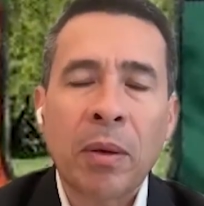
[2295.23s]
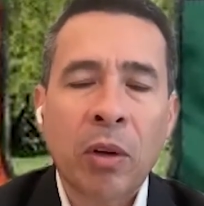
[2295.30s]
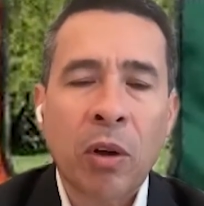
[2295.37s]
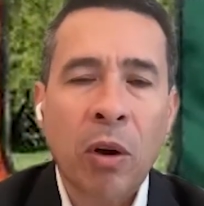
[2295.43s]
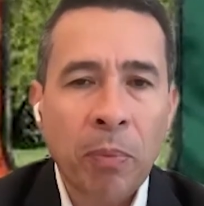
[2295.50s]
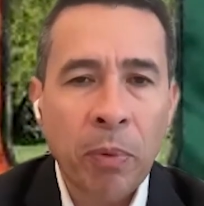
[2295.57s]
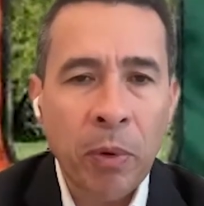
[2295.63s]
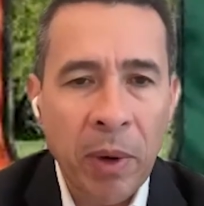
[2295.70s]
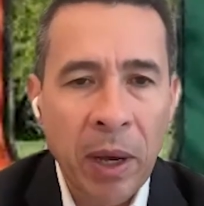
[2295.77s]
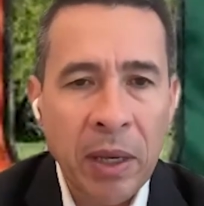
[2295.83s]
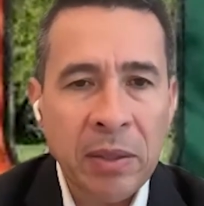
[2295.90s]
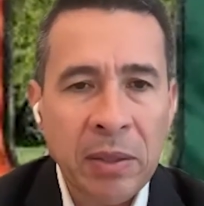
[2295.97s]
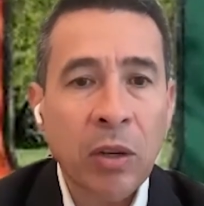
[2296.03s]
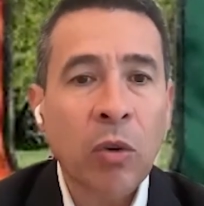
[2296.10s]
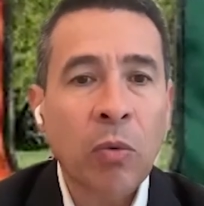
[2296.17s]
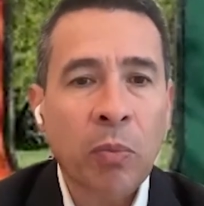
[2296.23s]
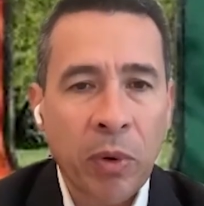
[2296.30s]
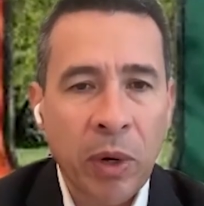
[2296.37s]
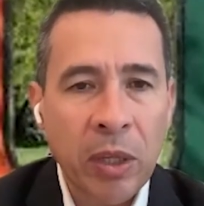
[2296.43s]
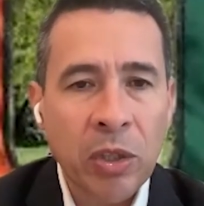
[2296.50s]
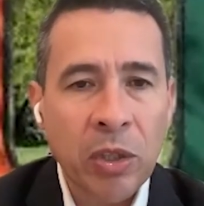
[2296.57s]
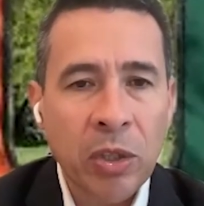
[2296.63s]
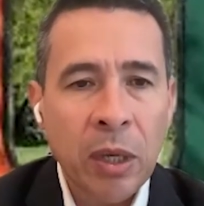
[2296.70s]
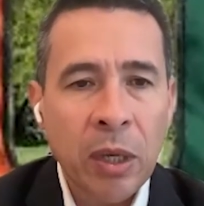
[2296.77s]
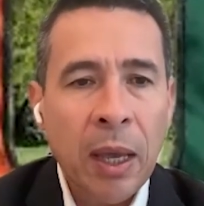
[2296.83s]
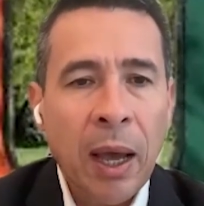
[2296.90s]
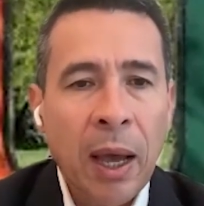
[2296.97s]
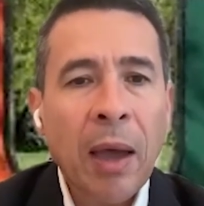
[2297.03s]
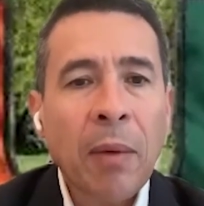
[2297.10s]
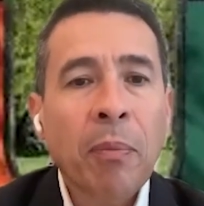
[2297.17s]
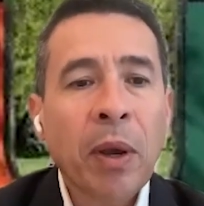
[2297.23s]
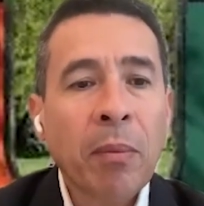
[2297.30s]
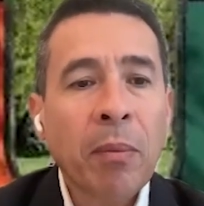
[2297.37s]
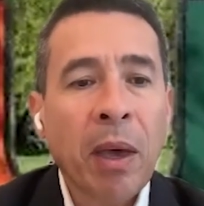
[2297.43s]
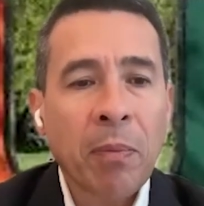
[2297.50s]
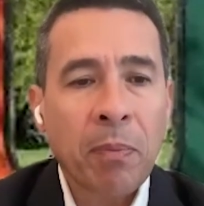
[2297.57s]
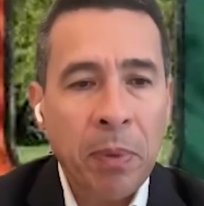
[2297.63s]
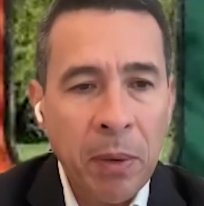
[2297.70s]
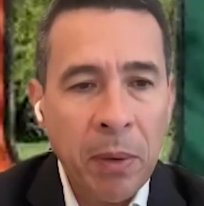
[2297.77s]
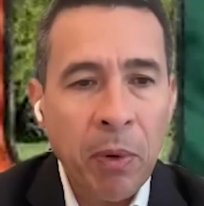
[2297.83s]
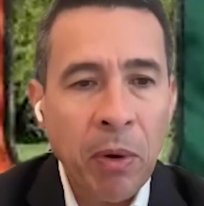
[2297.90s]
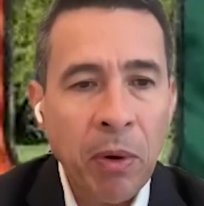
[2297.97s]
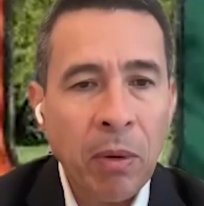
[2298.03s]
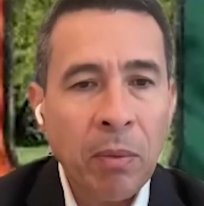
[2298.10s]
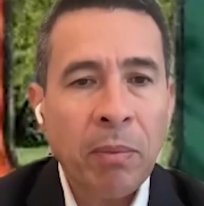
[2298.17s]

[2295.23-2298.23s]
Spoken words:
compromise, a new breach, I bring my people,